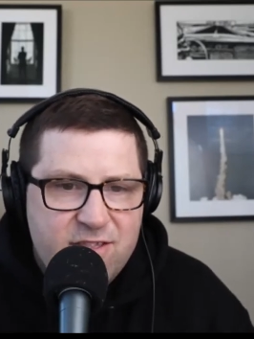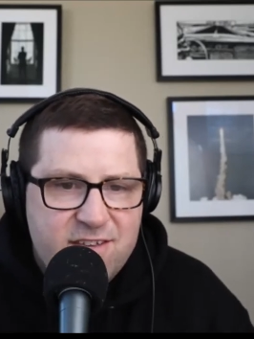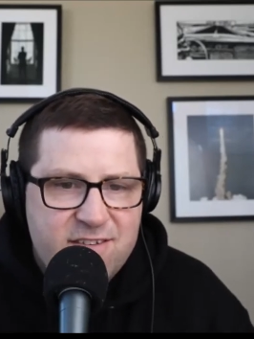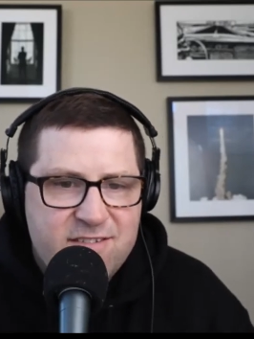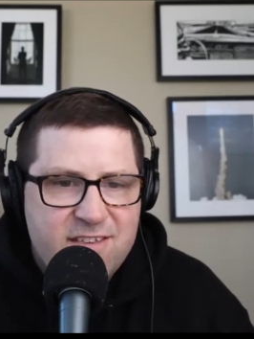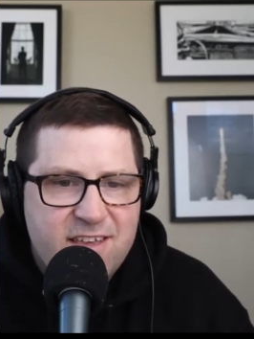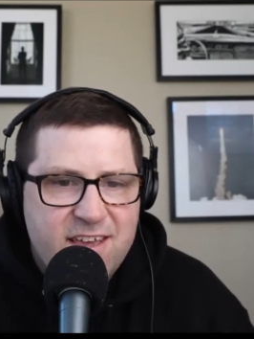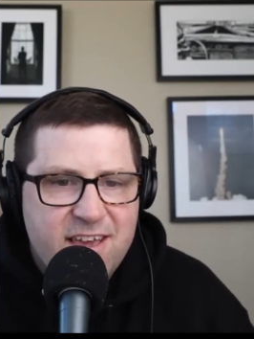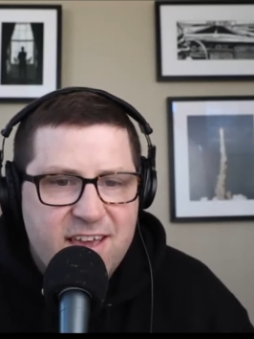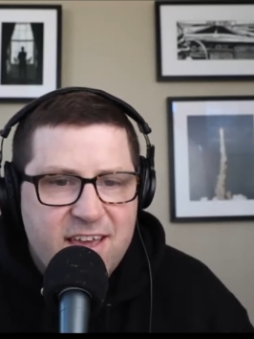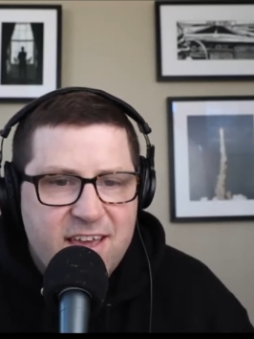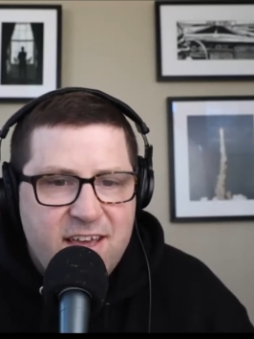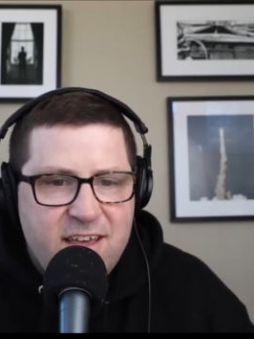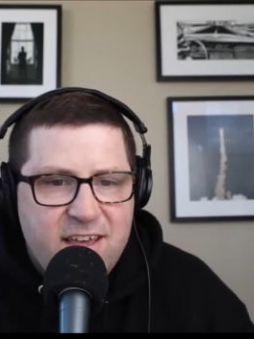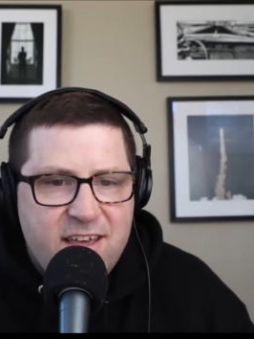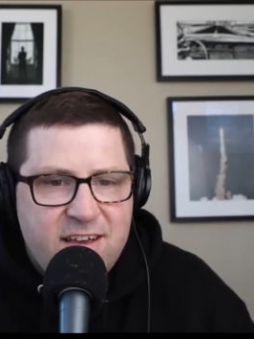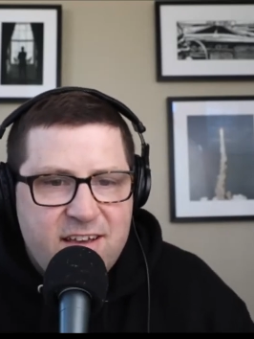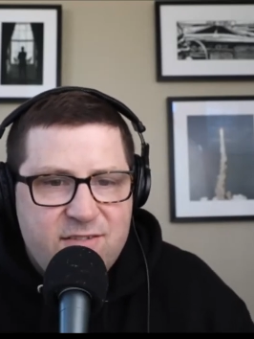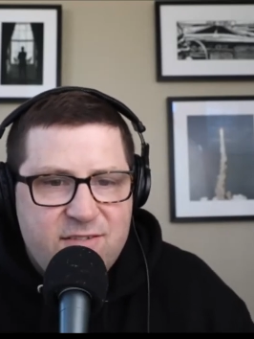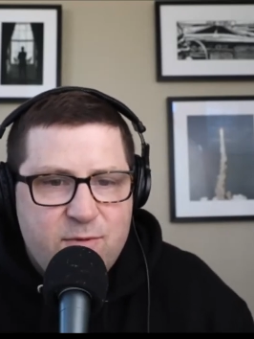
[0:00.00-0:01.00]
This like
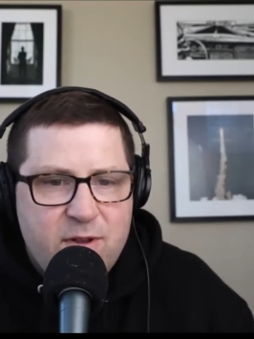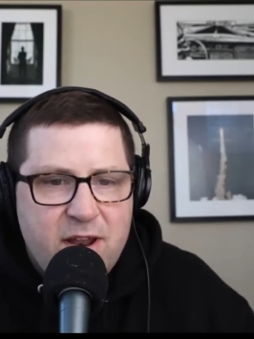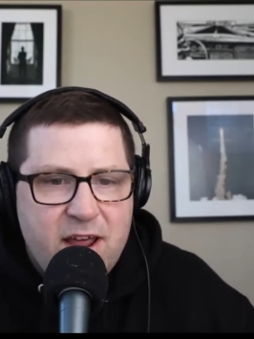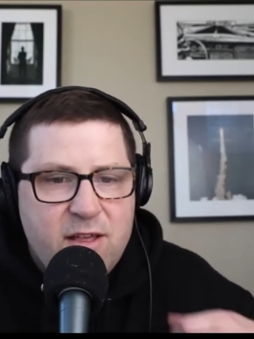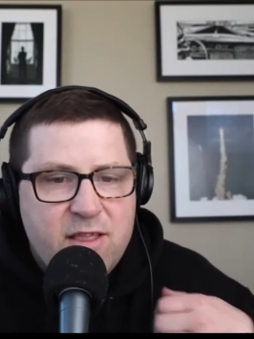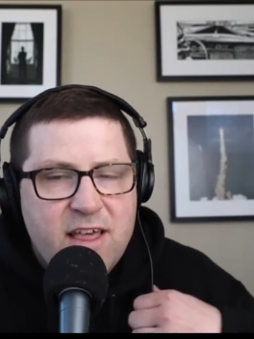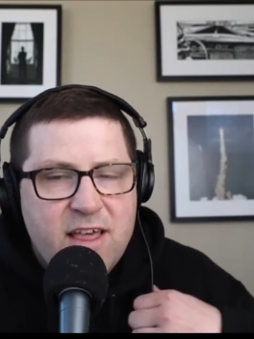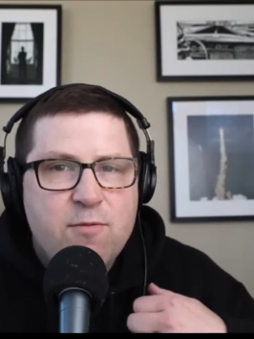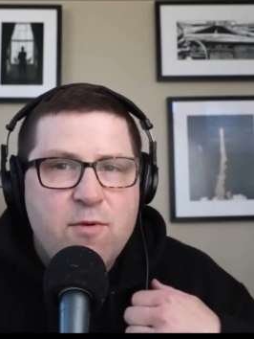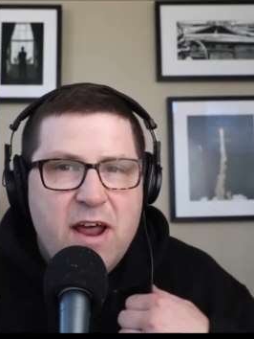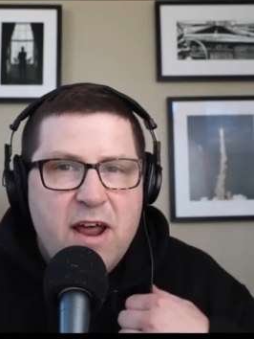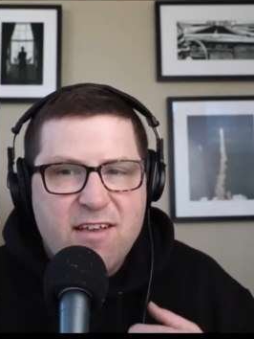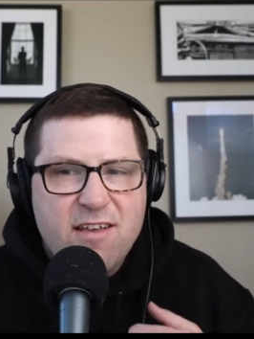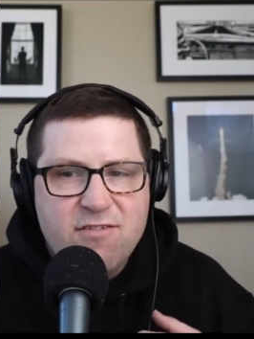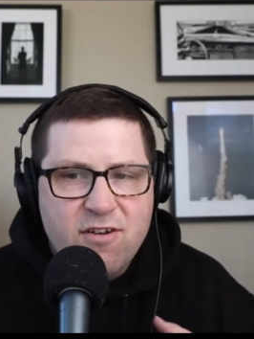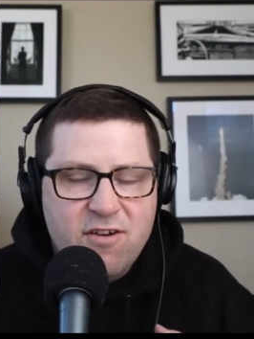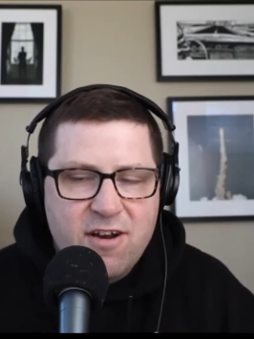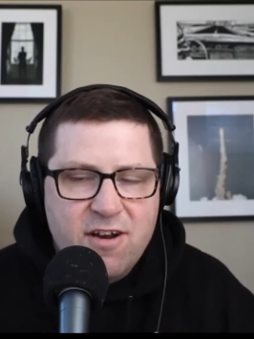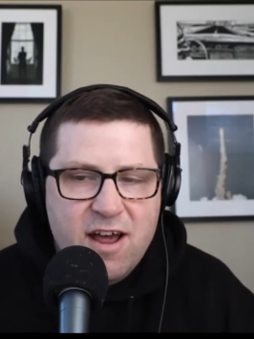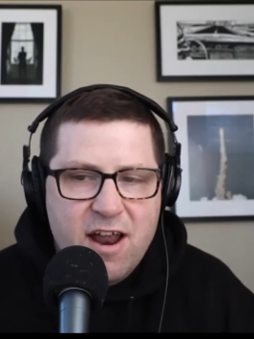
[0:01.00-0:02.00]
because when I
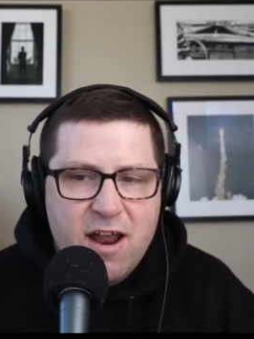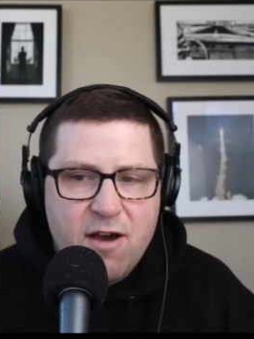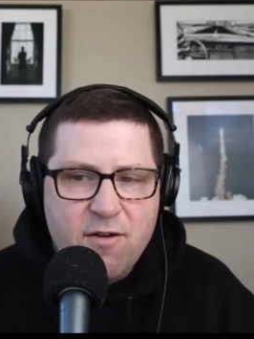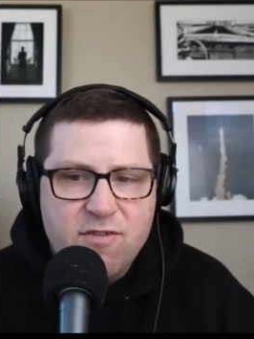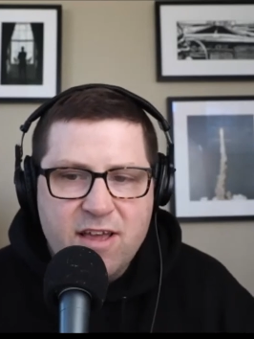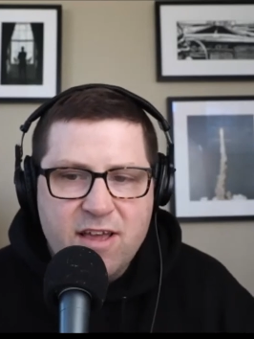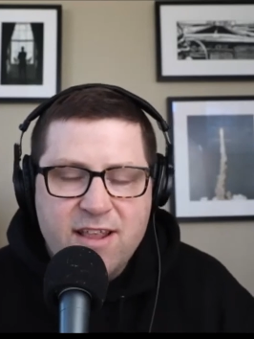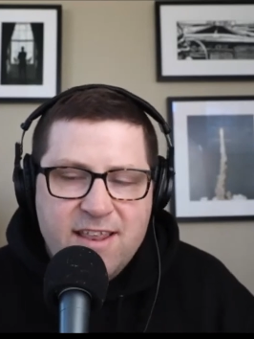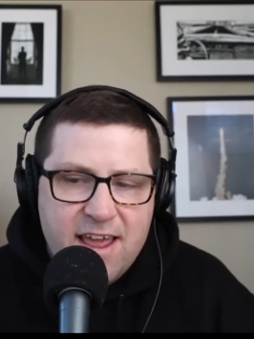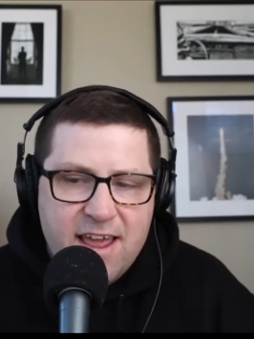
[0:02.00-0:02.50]
started out, I was like,